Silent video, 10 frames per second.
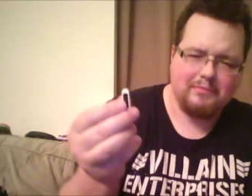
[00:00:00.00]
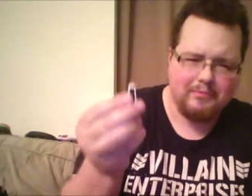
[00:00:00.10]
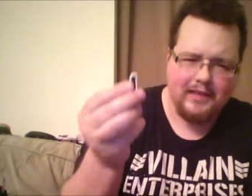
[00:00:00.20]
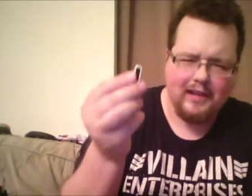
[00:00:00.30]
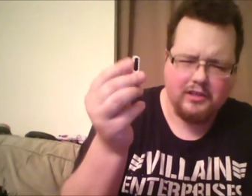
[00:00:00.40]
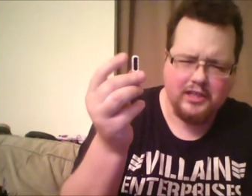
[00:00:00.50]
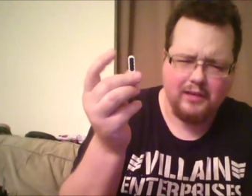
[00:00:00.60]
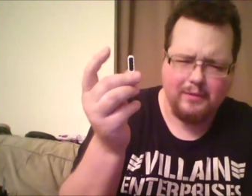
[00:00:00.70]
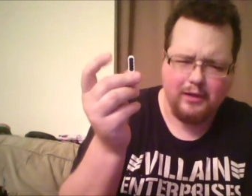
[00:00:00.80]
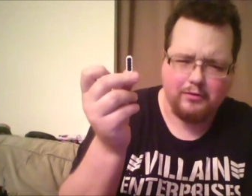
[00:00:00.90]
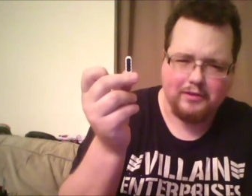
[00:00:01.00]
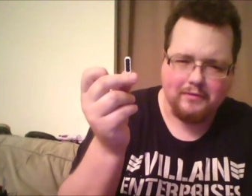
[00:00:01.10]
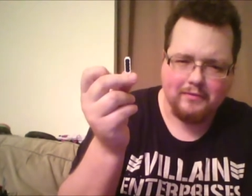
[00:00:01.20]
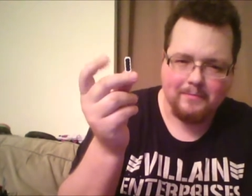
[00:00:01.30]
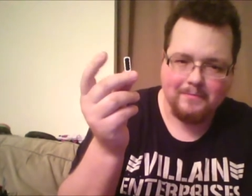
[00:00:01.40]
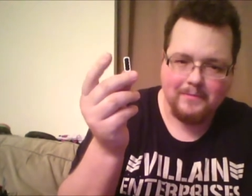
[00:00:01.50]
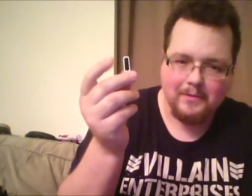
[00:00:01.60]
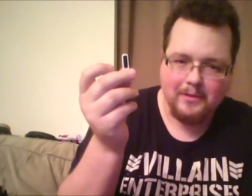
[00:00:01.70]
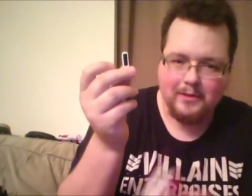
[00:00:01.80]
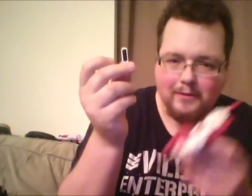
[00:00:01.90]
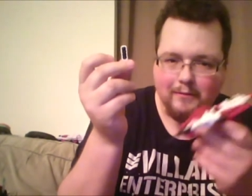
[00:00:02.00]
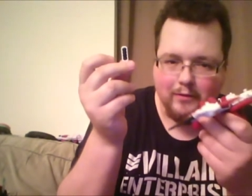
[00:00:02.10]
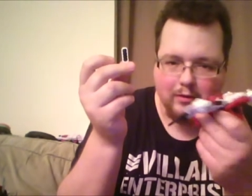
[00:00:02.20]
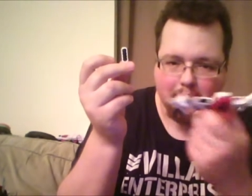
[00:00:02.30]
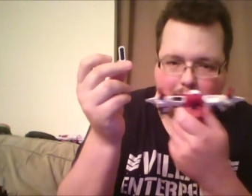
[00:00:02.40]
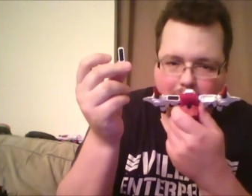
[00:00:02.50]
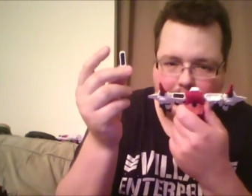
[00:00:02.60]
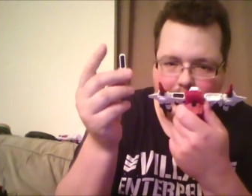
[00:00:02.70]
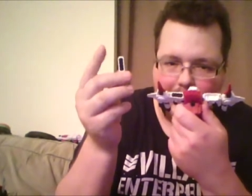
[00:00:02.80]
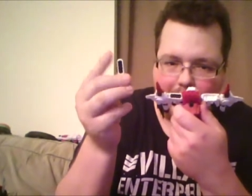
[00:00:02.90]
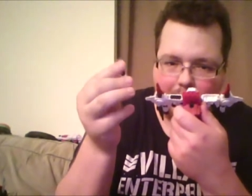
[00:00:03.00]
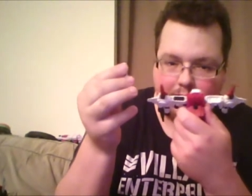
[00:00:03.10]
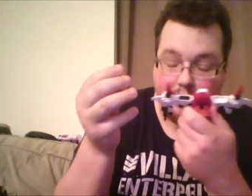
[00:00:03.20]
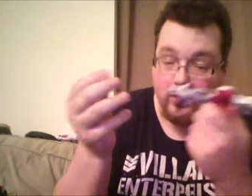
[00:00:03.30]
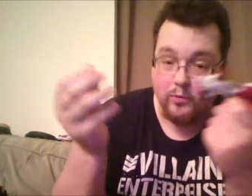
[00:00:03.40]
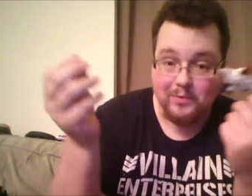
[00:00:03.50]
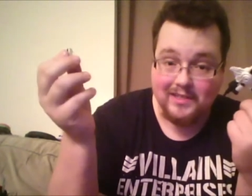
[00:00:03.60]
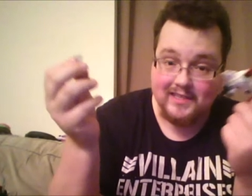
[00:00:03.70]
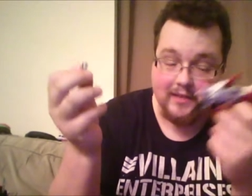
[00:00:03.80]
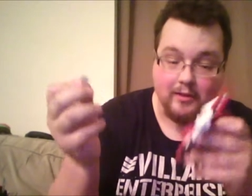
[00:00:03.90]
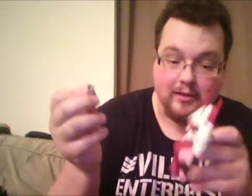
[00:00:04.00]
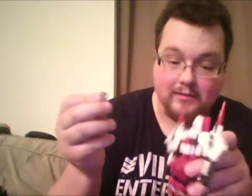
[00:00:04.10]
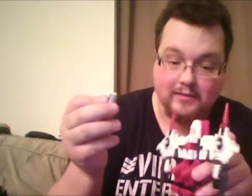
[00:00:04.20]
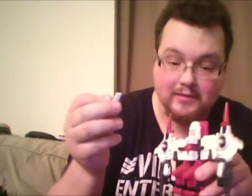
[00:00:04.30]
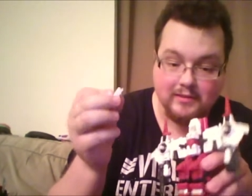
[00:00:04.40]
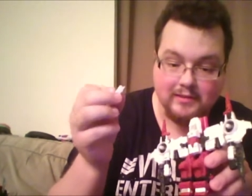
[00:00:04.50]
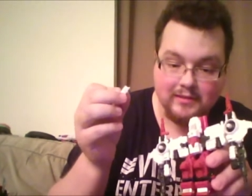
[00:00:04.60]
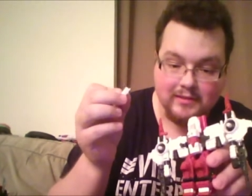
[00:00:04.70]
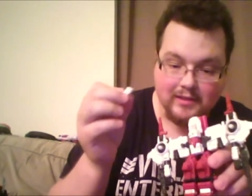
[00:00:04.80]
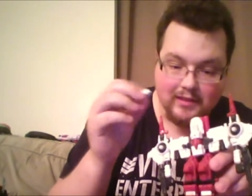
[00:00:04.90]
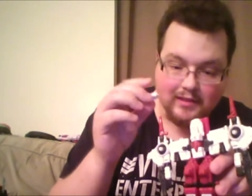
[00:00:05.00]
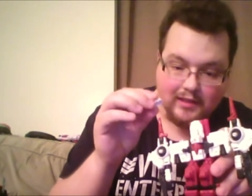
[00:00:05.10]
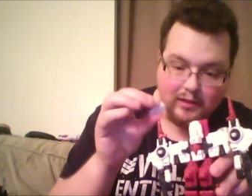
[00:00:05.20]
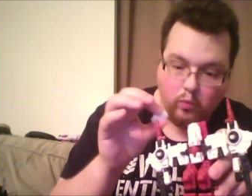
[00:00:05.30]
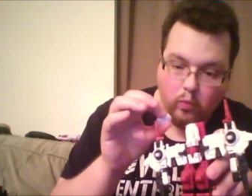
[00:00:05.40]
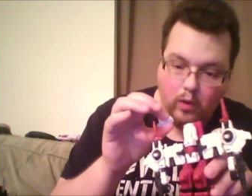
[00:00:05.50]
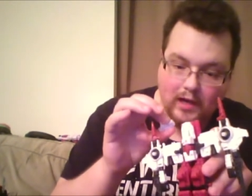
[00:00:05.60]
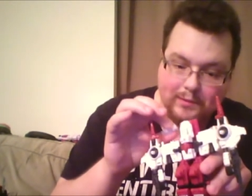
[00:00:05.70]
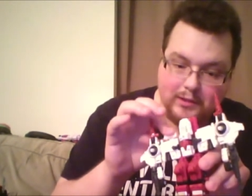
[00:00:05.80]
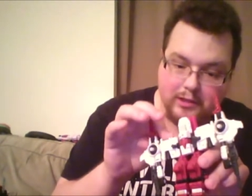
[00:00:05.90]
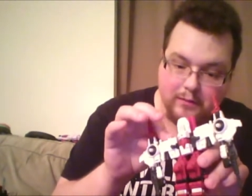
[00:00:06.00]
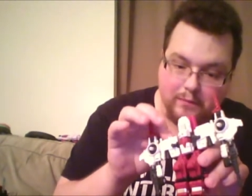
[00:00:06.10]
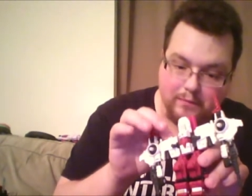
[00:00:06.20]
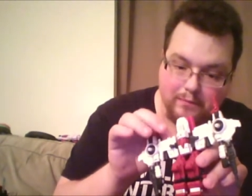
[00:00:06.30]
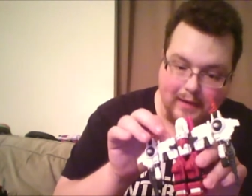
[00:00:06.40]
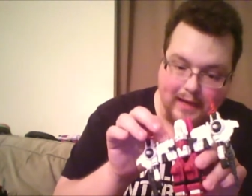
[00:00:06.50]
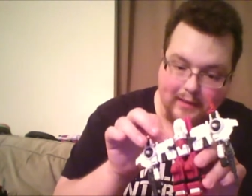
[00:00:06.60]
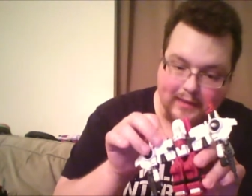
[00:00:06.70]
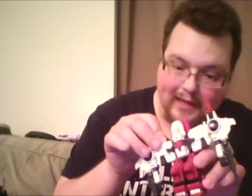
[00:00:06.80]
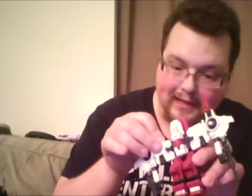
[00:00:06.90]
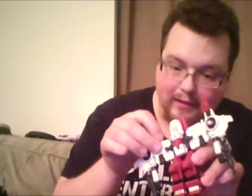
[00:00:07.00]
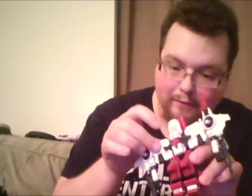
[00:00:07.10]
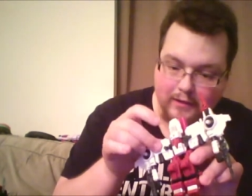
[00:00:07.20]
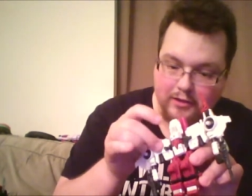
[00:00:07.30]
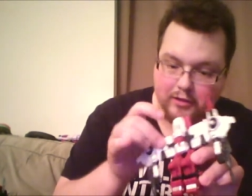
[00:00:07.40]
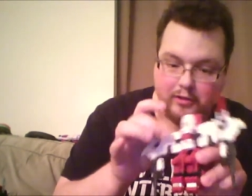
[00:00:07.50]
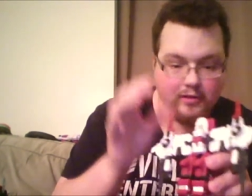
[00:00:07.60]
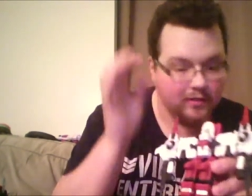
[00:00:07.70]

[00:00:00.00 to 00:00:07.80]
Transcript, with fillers: They actually come out for no reason at all. Like, why would you make that a feature?